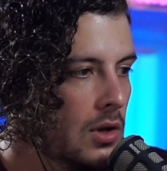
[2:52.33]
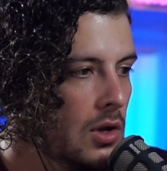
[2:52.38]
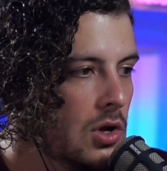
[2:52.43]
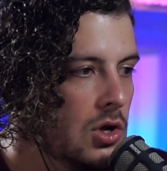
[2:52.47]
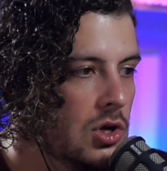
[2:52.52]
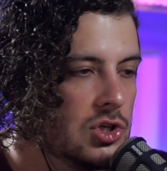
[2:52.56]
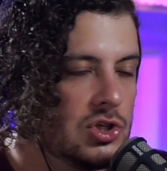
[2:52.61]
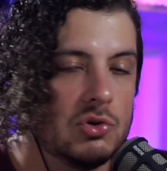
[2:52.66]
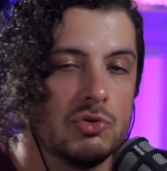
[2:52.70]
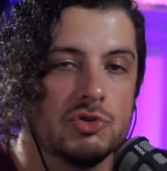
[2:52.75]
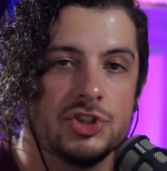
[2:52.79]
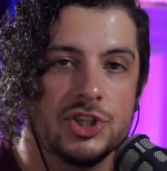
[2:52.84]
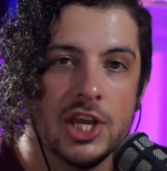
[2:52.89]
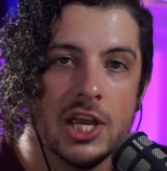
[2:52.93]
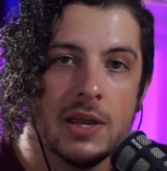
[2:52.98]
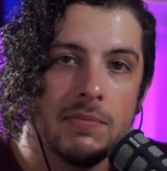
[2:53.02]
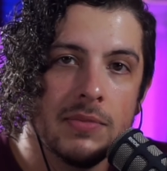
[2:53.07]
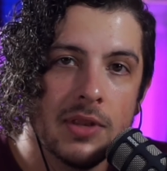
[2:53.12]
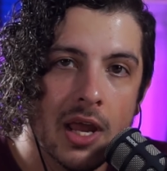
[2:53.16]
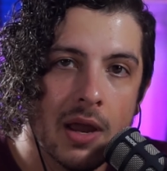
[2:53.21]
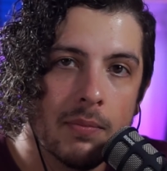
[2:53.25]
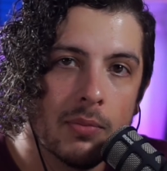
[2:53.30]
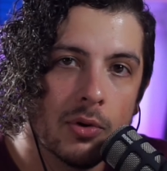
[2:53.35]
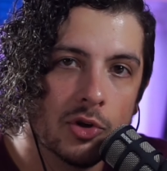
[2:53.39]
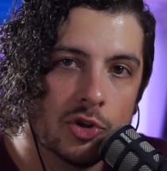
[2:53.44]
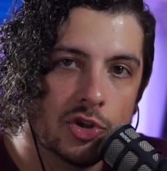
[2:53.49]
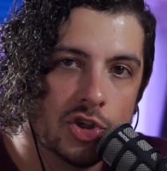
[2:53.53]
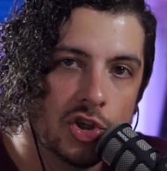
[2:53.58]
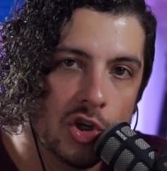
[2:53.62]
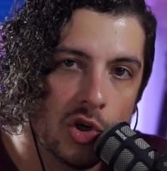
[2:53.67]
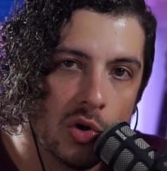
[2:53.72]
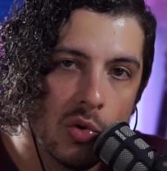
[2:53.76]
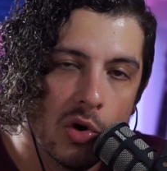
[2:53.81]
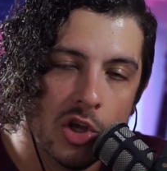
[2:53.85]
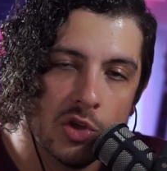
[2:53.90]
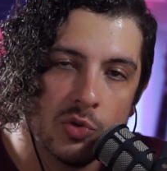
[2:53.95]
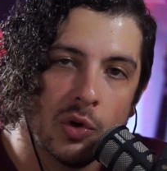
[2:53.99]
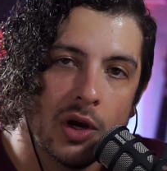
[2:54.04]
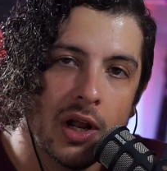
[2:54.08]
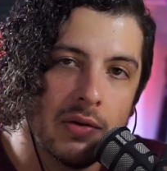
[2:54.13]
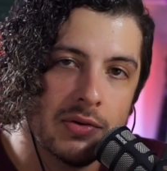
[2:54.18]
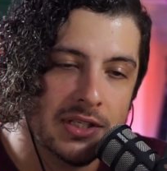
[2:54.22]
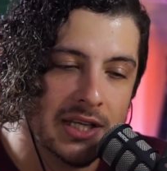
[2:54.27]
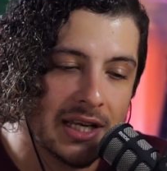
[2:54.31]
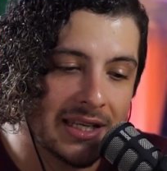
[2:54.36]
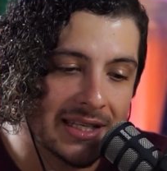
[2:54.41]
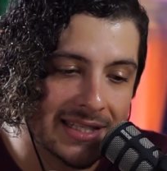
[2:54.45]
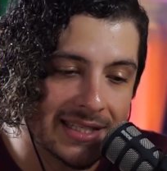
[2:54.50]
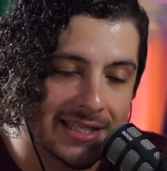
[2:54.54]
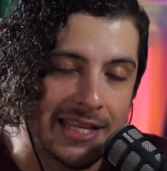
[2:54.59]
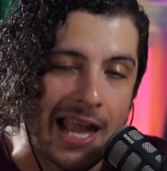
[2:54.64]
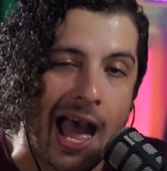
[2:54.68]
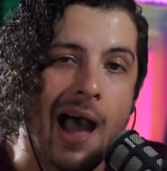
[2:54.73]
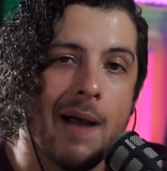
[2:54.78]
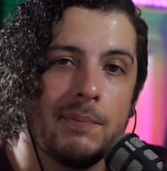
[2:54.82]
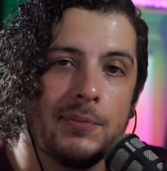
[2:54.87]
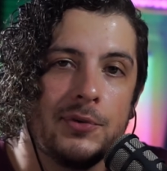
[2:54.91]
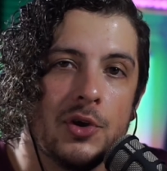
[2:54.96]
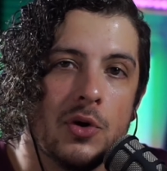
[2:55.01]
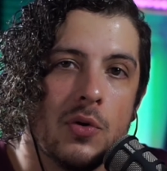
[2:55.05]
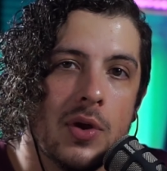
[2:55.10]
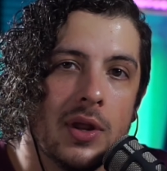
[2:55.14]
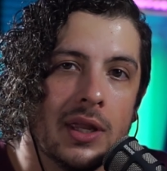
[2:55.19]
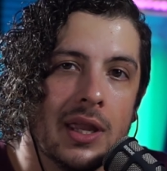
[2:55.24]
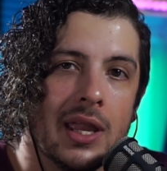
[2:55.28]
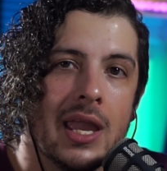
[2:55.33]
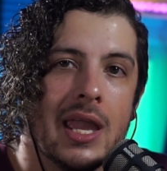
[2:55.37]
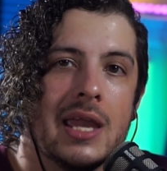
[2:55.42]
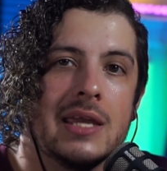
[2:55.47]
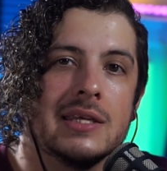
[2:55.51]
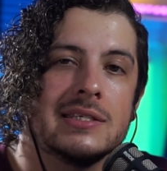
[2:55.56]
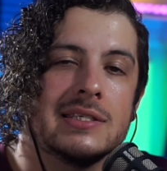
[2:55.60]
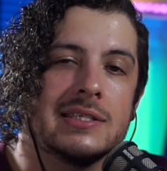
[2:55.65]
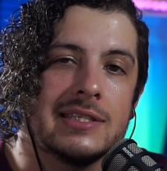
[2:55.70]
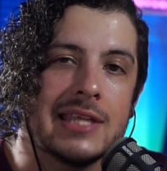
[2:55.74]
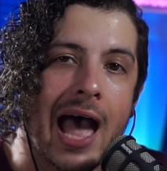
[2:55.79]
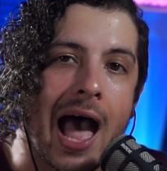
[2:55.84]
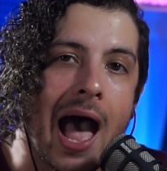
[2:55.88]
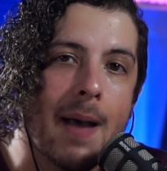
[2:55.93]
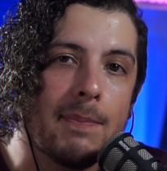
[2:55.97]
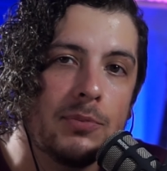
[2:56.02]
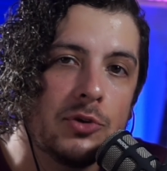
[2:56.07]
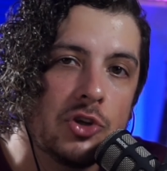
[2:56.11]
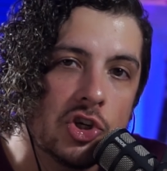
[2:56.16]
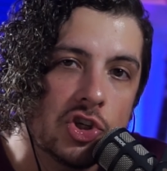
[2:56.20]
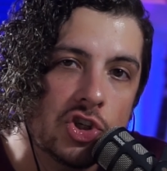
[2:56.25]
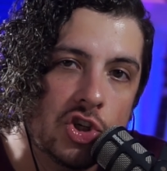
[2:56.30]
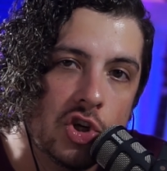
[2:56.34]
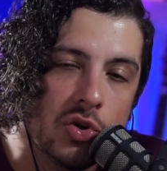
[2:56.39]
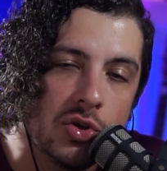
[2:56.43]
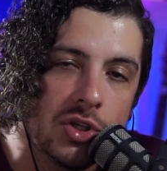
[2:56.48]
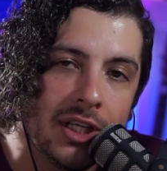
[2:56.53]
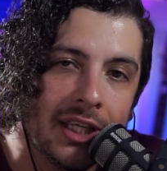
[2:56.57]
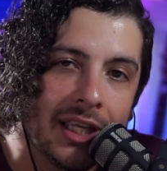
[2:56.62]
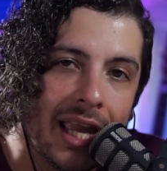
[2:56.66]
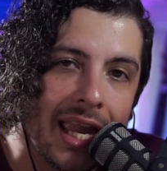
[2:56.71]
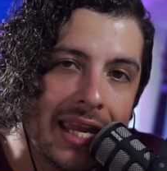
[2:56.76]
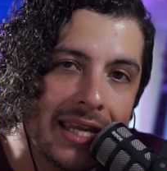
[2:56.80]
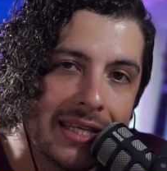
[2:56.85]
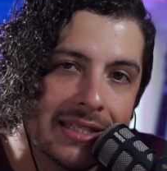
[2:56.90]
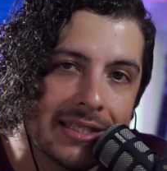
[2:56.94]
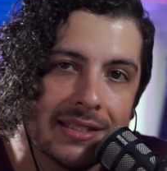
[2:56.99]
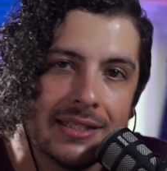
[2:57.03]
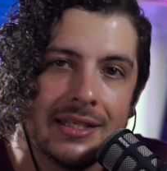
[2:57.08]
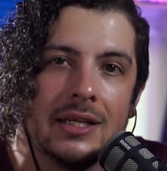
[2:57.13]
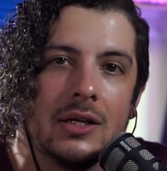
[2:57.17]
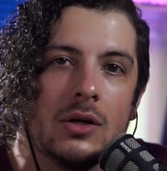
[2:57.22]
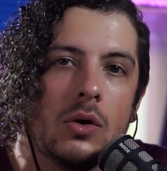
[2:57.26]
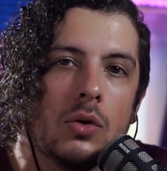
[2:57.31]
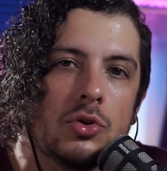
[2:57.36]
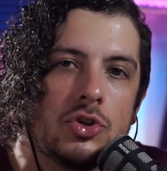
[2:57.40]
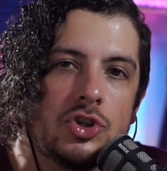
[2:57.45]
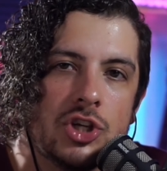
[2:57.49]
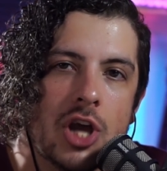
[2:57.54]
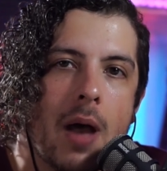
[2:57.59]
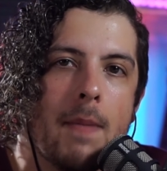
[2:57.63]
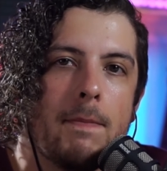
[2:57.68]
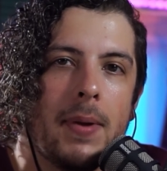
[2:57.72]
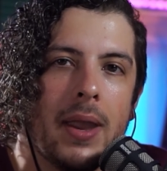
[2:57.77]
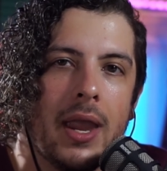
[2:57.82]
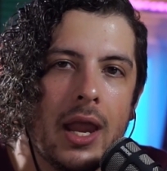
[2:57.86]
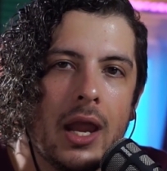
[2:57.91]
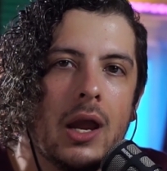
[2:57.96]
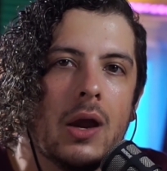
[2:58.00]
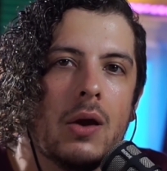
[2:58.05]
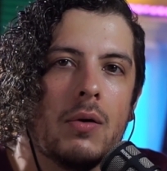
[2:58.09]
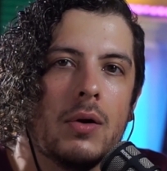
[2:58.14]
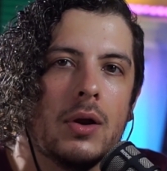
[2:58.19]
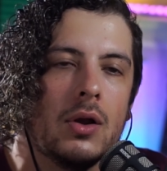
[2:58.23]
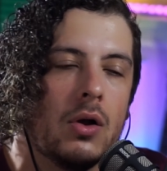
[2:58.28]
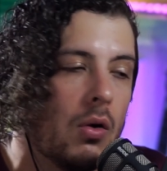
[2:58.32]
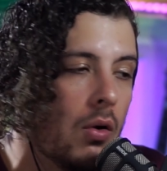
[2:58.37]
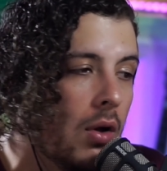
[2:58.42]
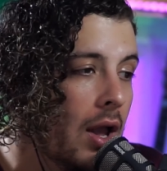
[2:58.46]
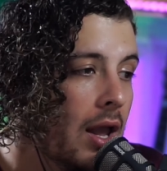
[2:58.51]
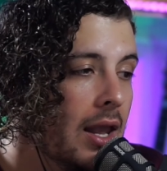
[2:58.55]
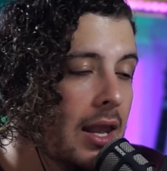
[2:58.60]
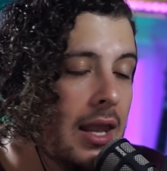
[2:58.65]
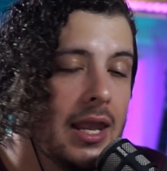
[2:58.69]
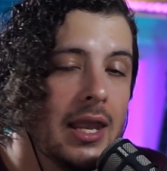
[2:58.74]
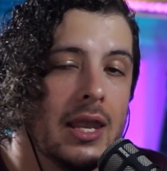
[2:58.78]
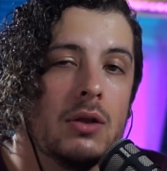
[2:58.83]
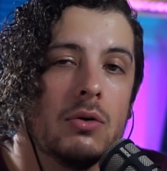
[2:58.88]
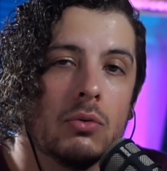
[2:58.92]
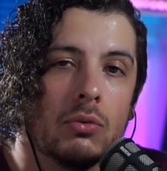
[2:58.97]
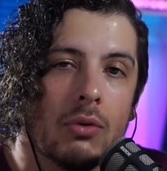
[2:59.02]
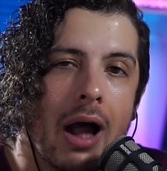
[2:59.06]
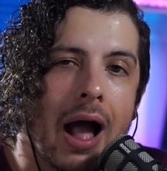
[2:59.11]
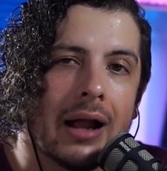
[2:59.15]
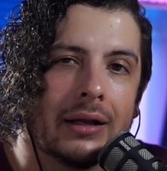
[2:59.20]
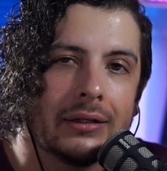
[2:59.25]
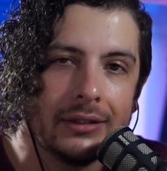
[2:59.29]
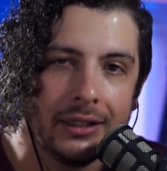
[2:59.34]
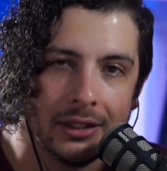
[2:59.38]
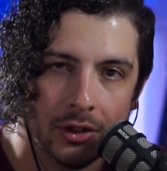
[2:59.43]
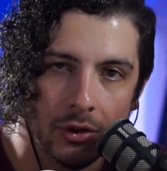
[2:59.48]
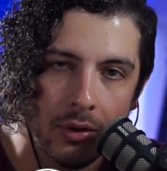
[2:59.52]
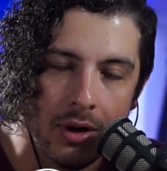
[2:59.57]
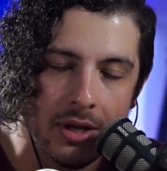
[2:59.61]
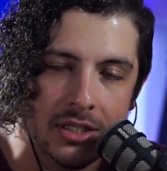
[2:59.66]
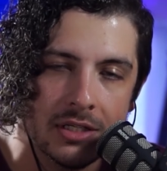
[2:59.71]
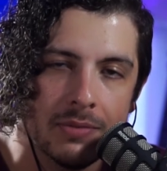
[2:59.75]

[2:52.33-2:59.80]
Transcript: So tip number 2 is what I would say to stop doing is stop just using a single jump aerial. In Rocket League, there is a